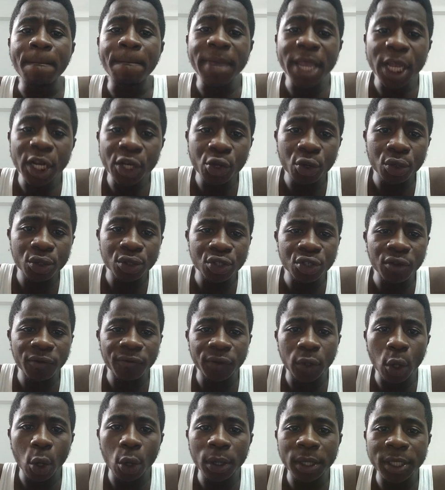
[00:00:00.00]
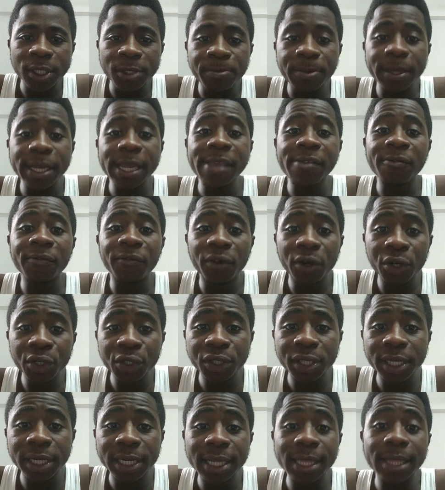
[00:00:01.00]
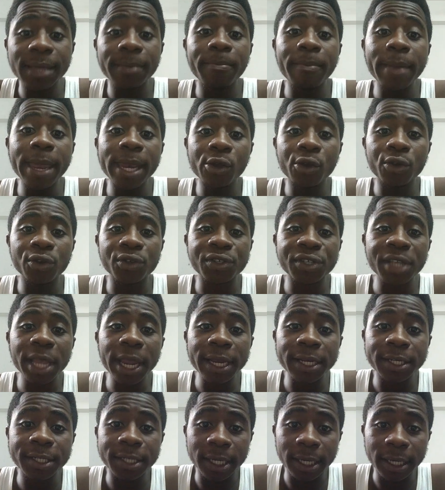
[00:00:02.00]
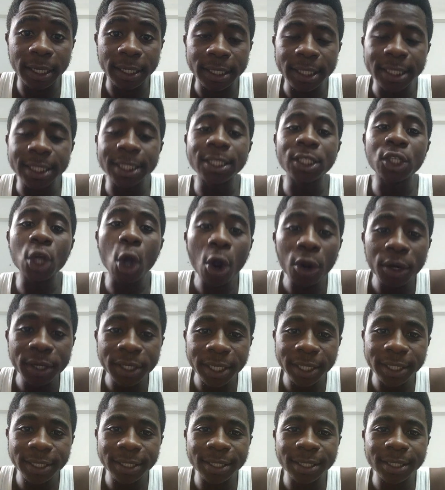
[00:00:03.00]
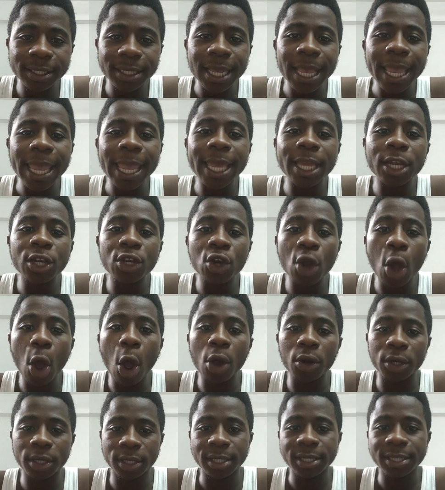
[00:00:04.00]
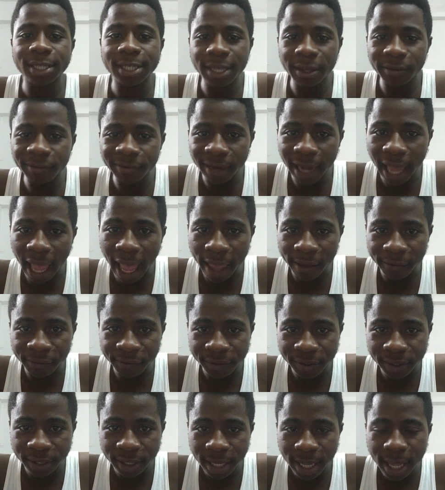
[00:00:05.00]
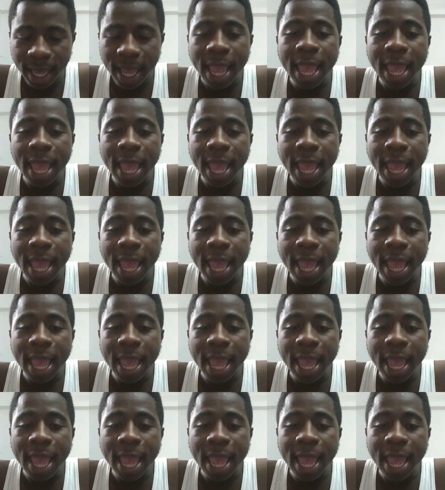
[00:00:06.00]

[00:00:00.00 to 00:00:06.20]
billions of dollars being invested in the medical sector, doctors cannot save lives.